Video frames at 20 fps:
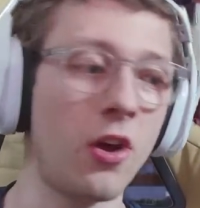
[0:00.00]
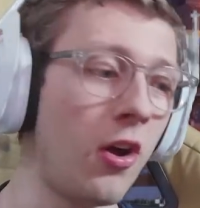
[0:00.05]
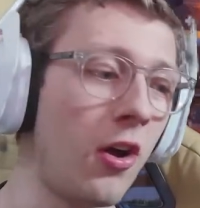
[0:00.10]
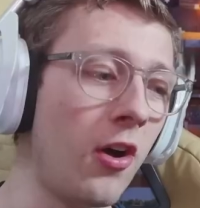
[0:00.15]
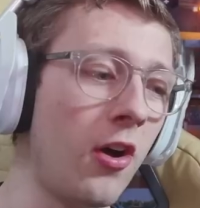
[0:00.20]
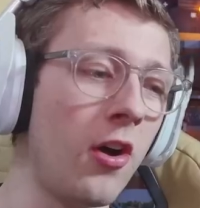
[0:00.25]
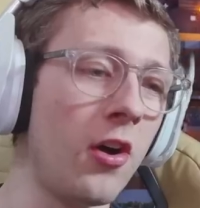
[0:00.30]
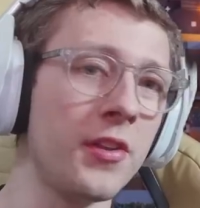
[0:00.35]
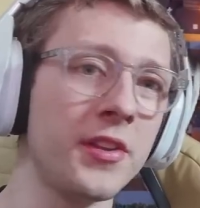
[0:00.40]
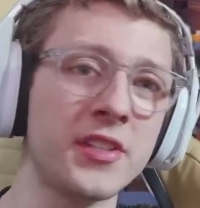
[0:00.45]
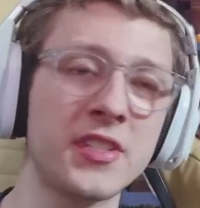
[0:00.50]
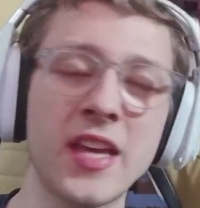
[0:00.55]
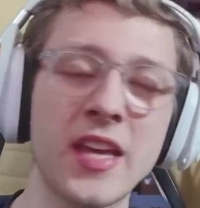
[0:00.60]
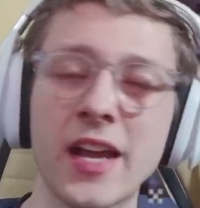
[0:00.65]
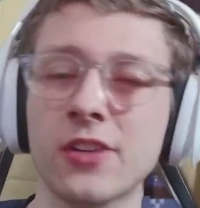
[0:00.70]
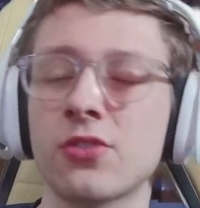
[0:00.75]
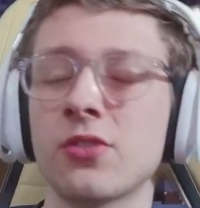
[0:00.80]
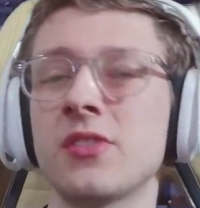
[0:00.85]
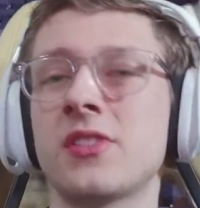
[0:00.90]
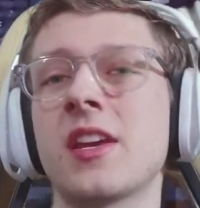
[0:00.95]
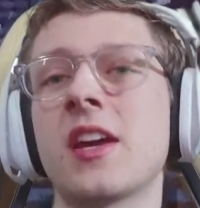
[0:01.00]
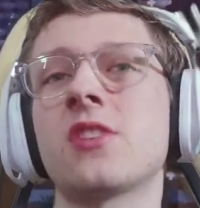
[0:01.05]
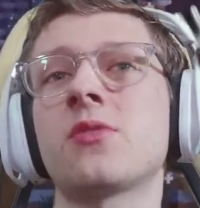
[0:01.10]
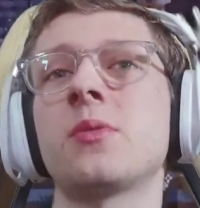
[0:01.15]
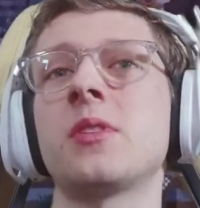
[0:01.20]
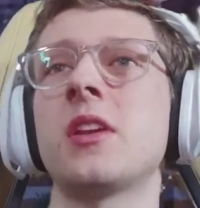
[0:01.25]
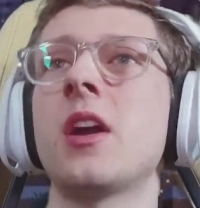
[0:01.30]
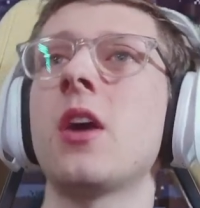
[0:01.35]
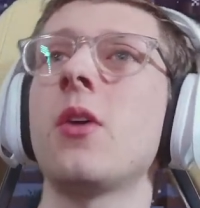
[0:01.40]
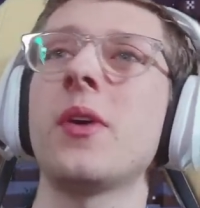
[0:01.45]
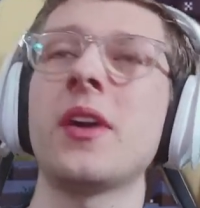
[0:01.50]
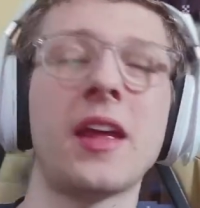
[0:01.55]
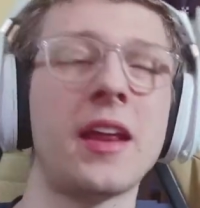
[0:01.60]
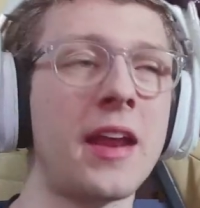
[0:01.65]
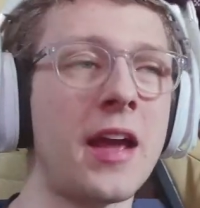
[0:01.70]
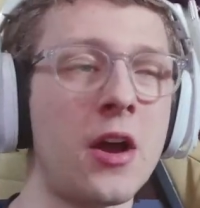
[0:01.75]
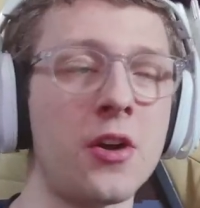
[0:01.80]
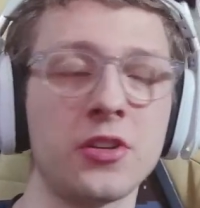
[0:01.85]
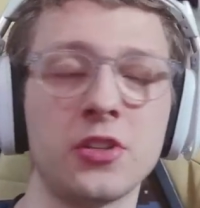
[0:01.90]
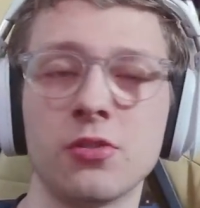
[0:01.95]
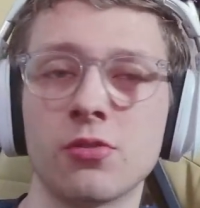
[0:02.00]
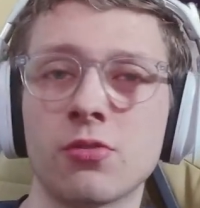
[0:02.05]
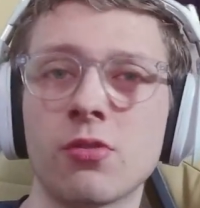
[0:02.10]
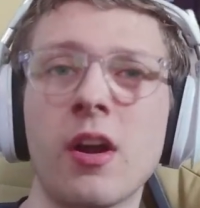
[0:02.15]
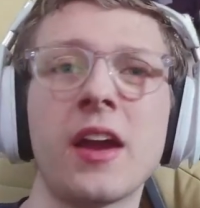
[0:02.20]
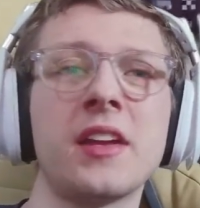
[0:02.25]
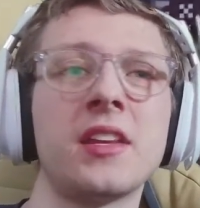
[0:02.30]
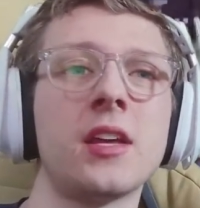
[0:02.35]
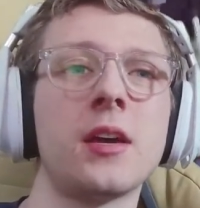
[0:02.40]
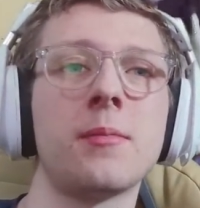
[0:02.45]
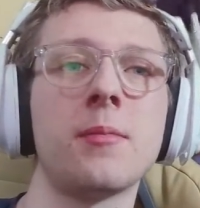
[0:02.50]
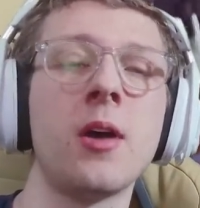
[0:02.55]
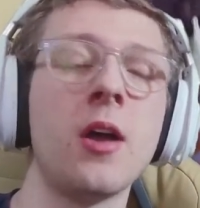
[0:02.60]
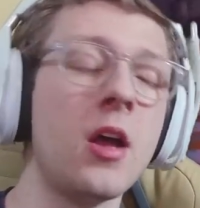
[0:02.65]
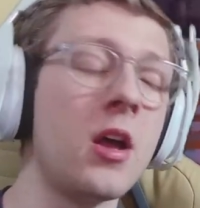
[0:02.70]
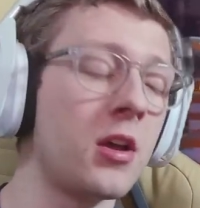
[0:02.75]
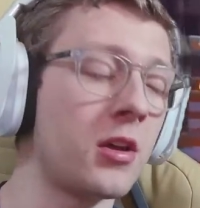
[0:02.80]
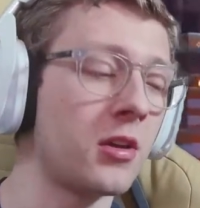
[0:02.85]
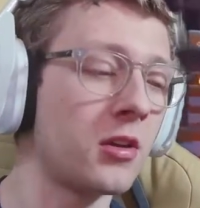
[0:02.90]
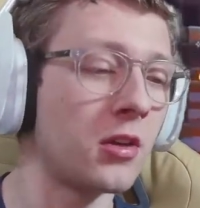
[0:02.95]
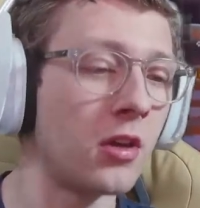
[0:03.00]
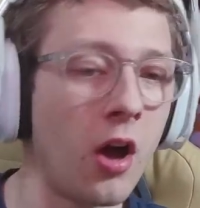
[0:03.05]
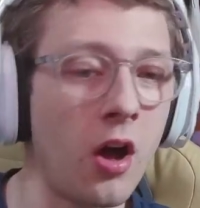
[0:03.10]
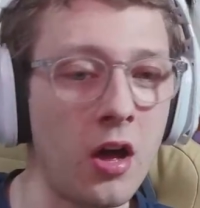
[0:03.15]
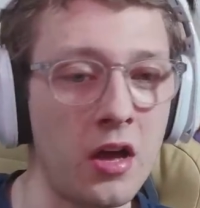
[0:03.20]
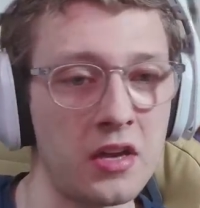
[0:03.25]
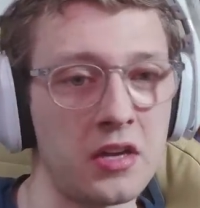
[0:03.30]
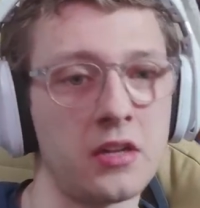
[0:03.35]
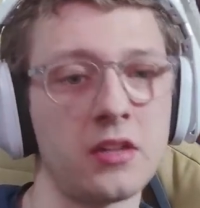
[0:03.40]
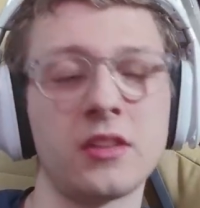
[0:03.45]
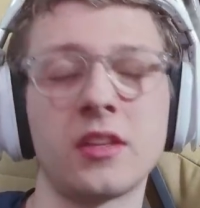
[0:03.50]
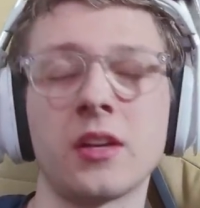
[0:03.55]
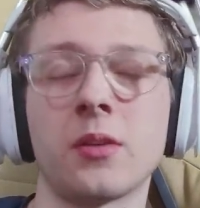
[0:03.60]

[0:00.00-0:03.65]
All the tech trees as we know it and how you grind them, gone.